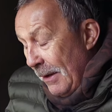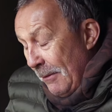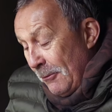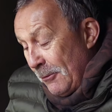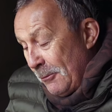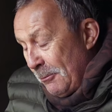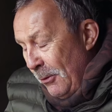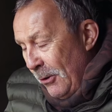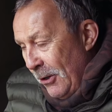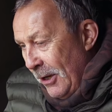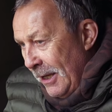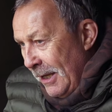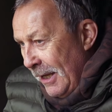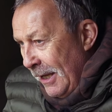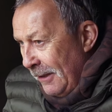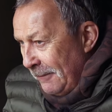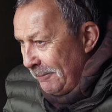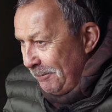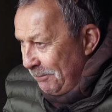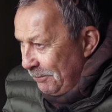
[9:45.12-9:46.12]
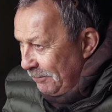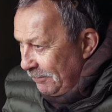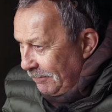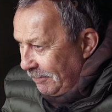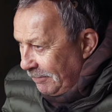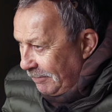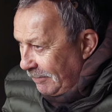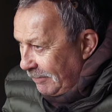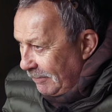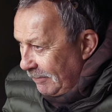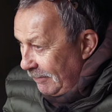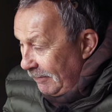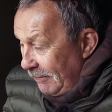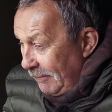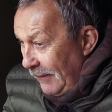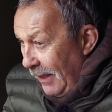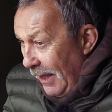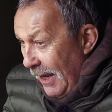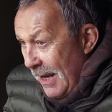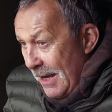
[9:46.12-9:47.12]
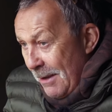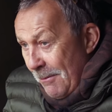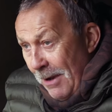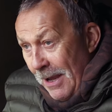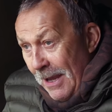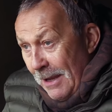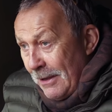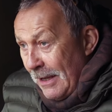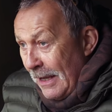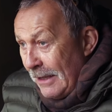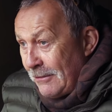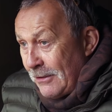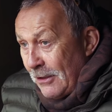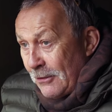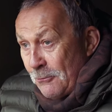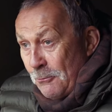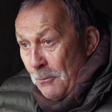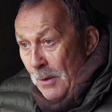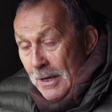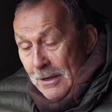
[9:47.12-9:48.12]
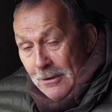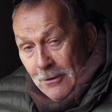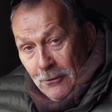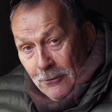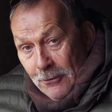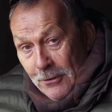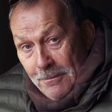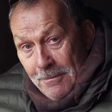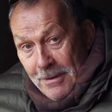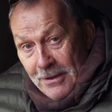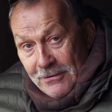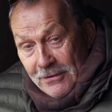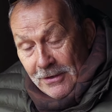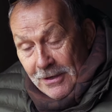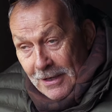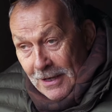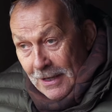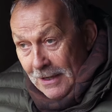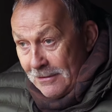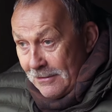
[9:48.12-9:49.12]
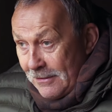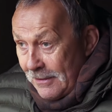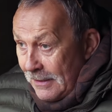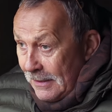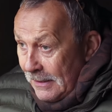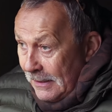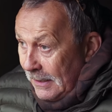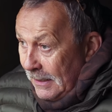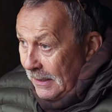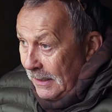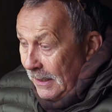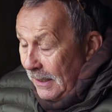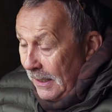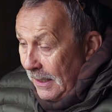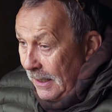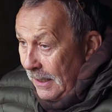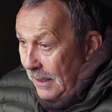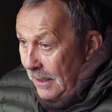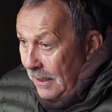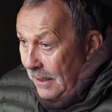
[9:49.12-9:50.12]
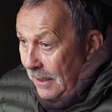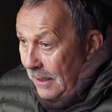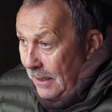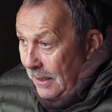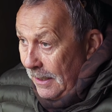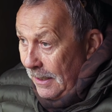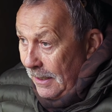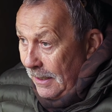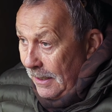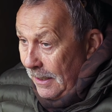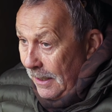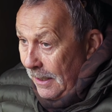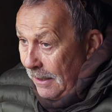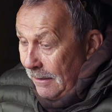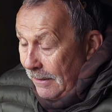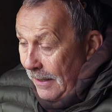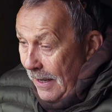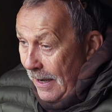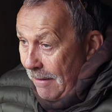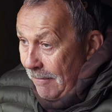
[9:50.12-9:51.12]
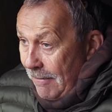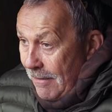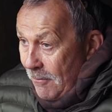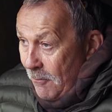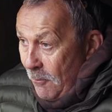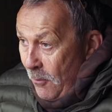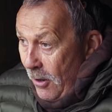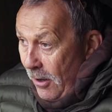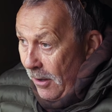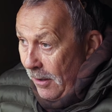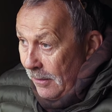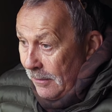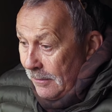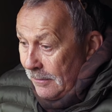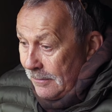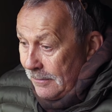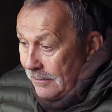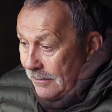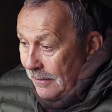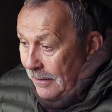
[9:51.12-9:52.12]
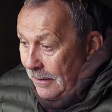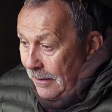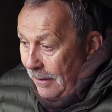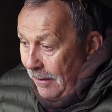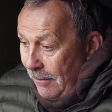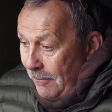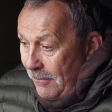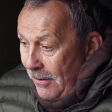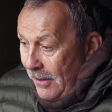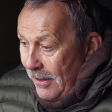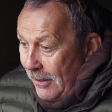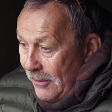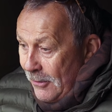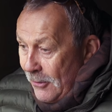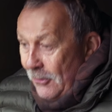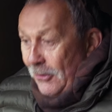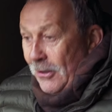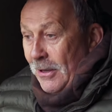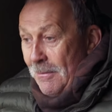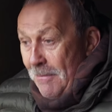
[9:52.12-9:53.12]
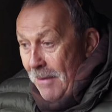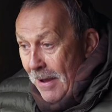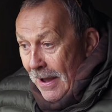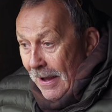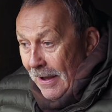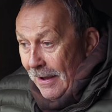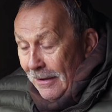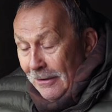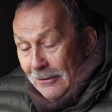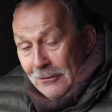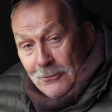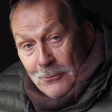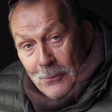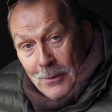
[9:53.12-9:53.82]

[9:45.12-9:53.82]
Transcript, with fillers: it was put in here. Anyway, it just went on the missing list. Uh, and there it was on my unhooking mat at